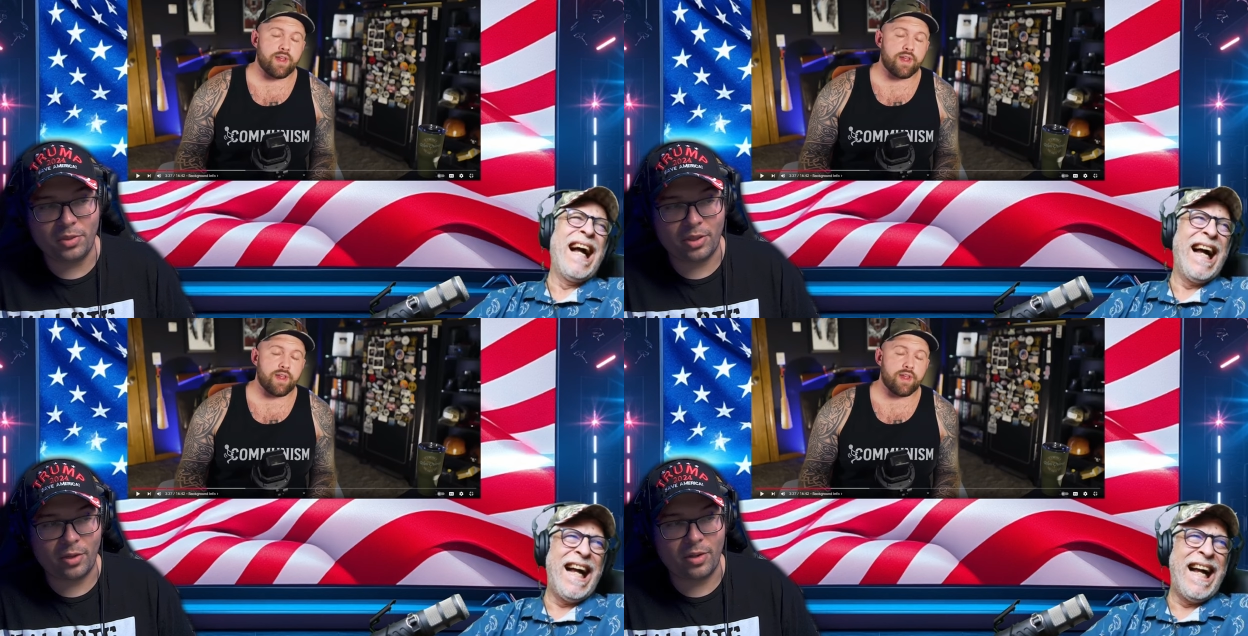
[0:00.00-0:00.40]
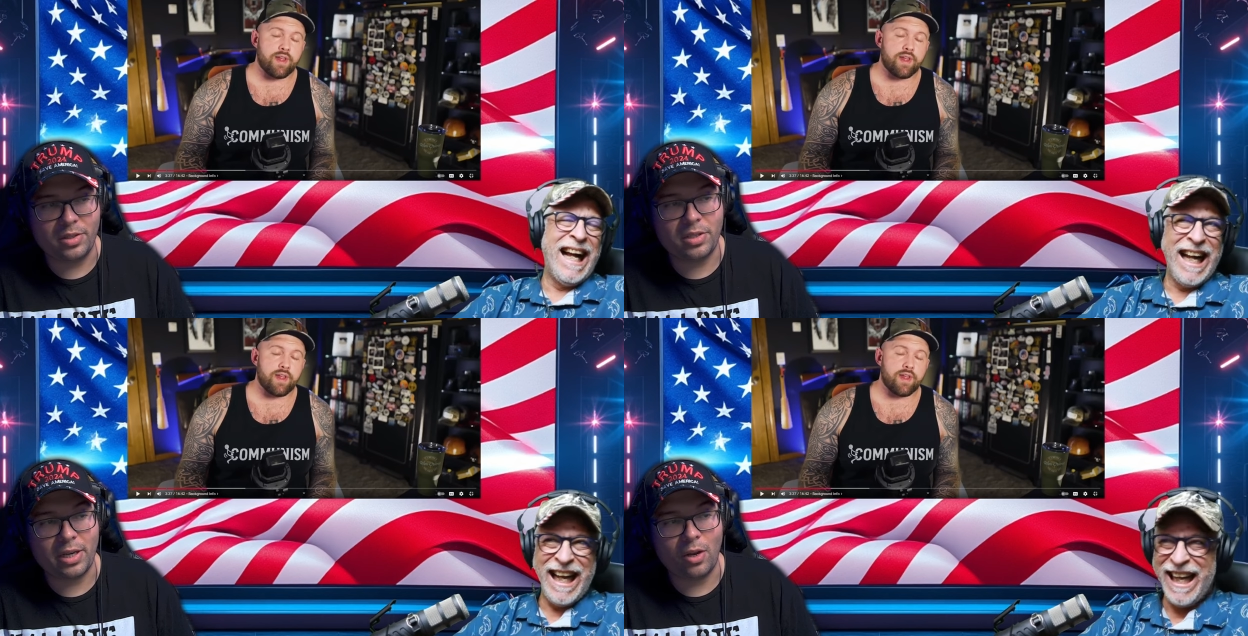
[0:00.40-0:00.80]
Speaker 1: the
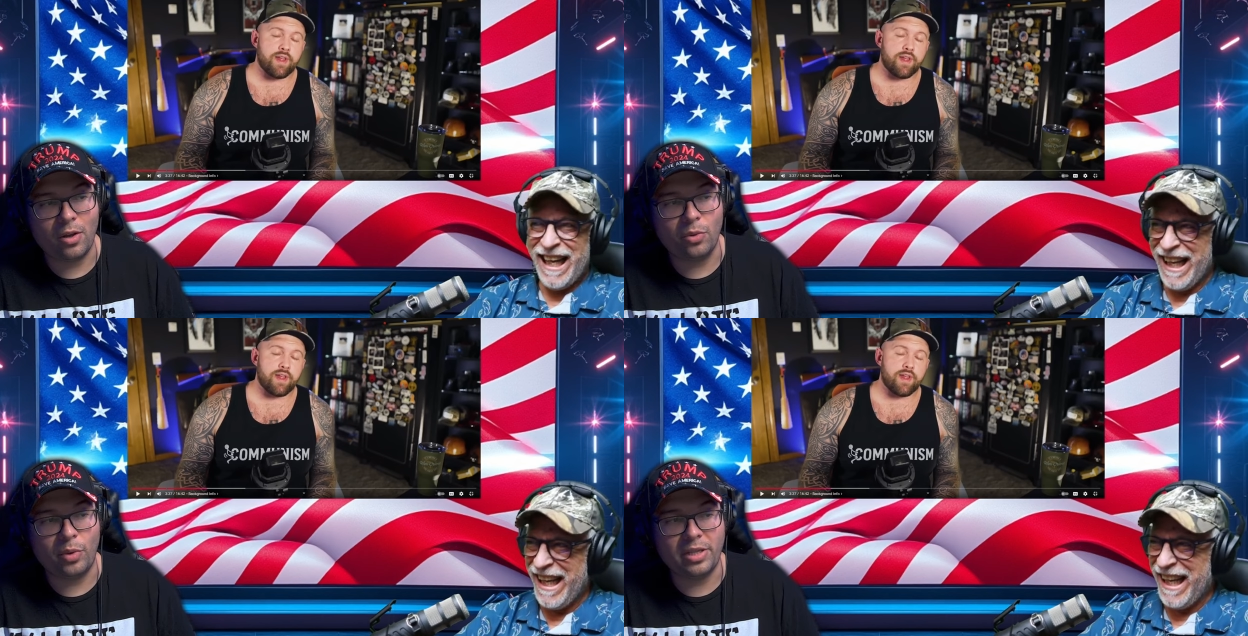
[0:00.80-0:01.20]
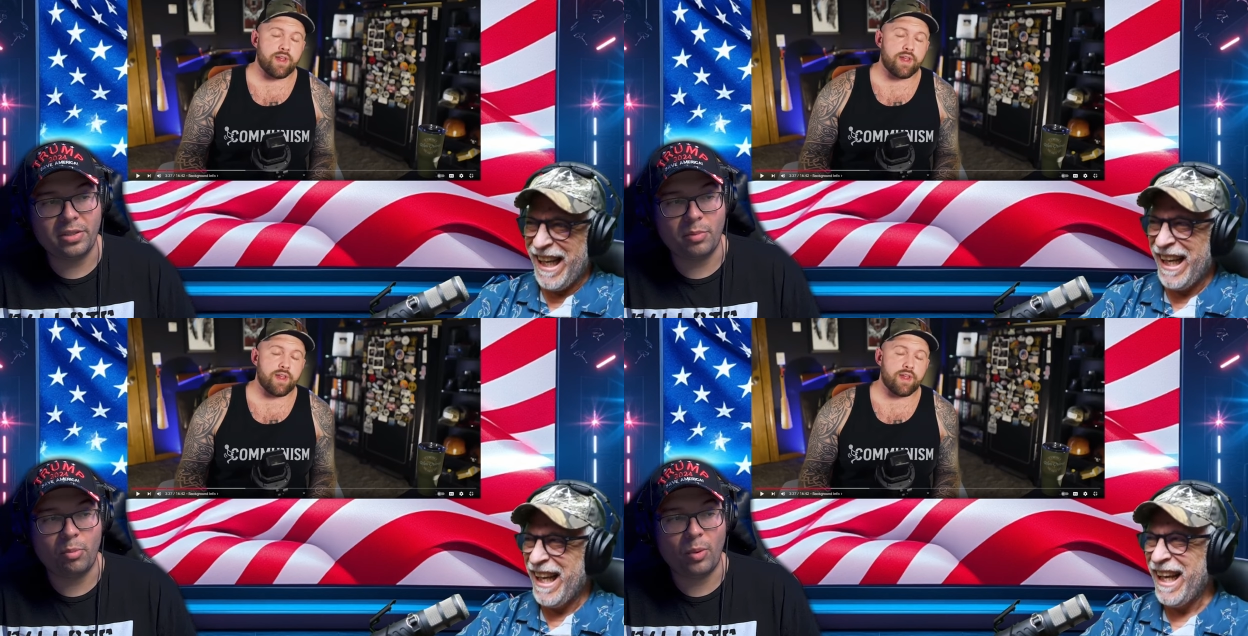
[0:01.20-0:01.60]
currency all the way to
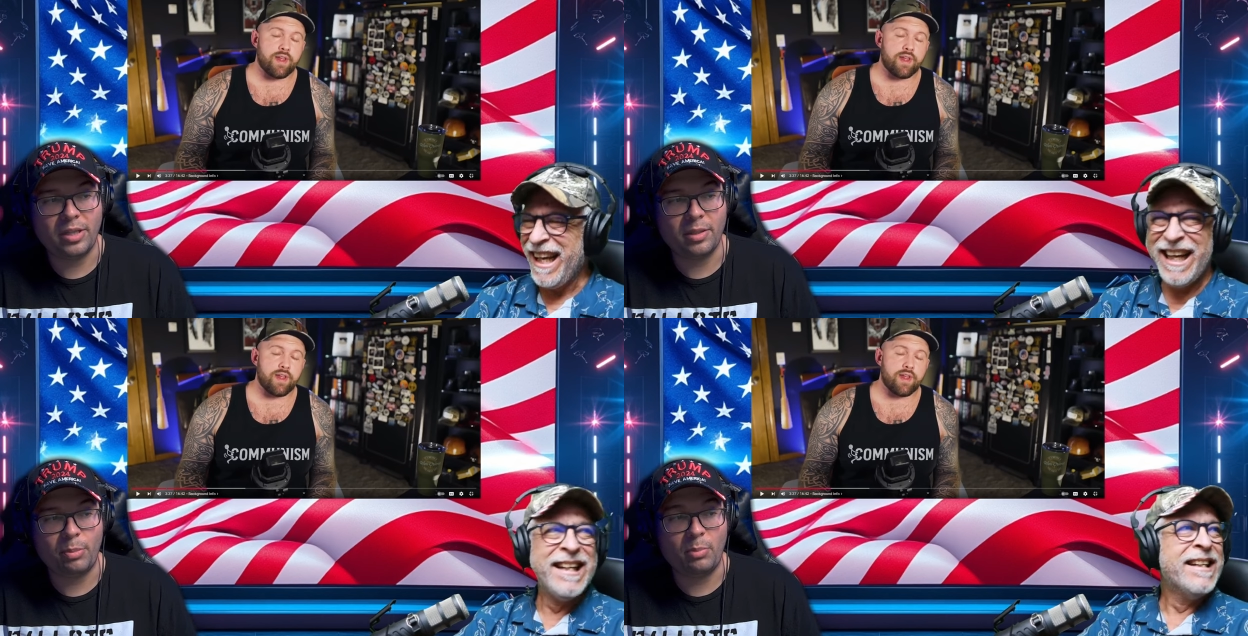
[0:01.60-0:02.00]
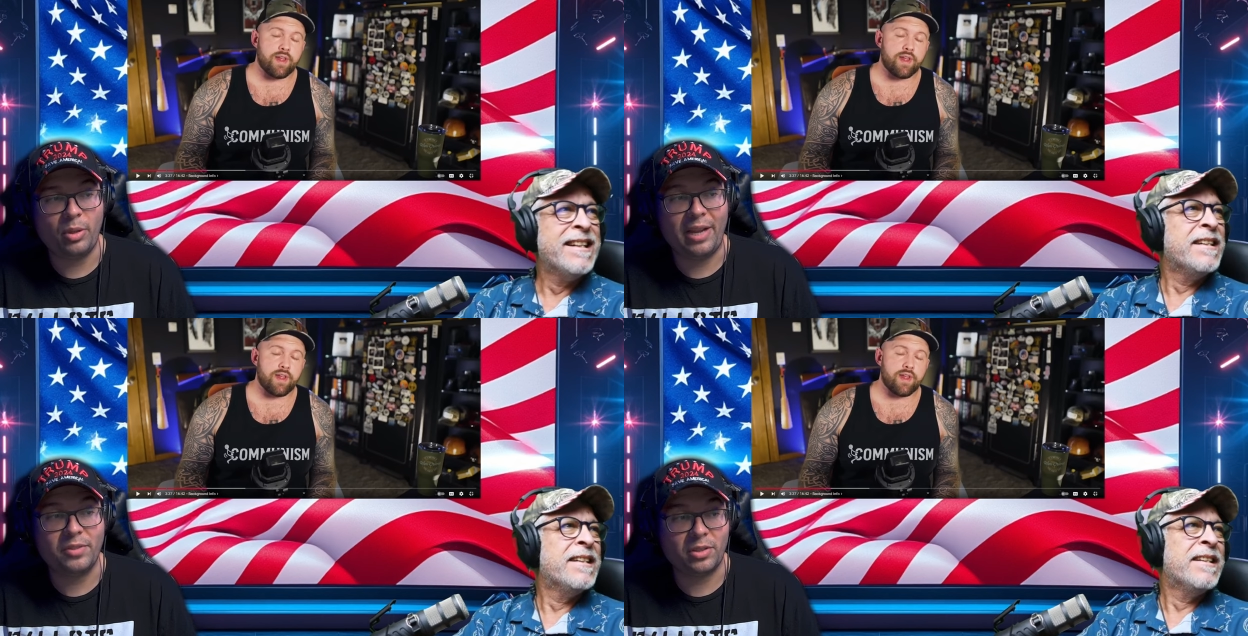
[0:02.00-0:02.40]
the point that people
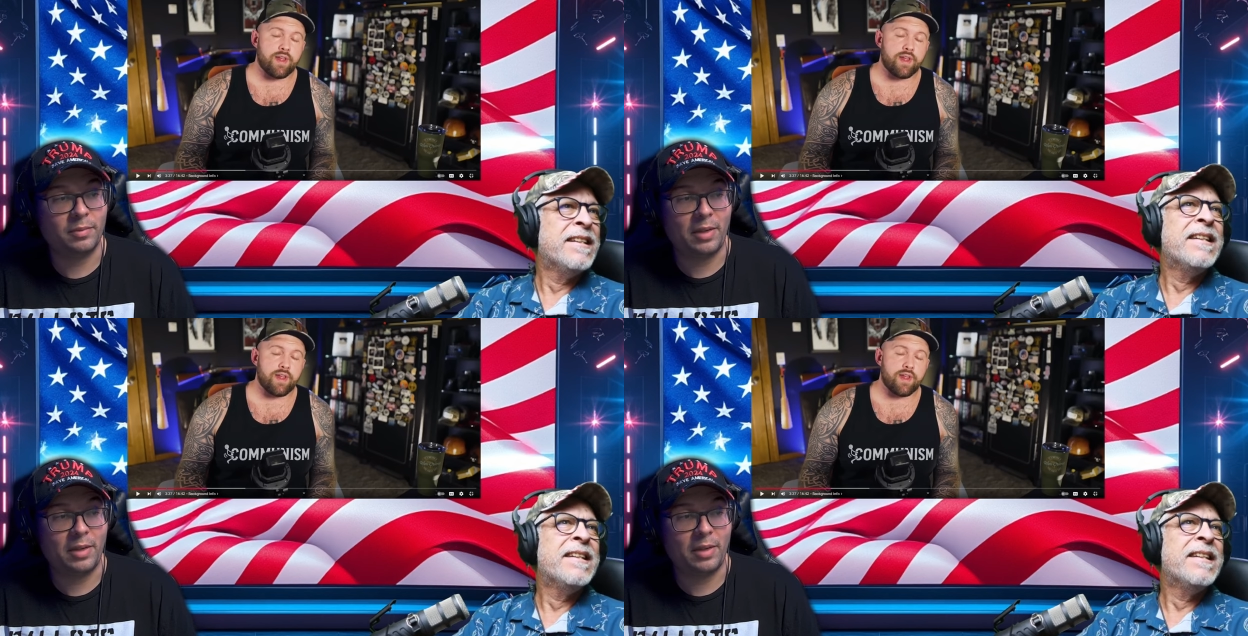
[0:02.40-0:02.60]
have to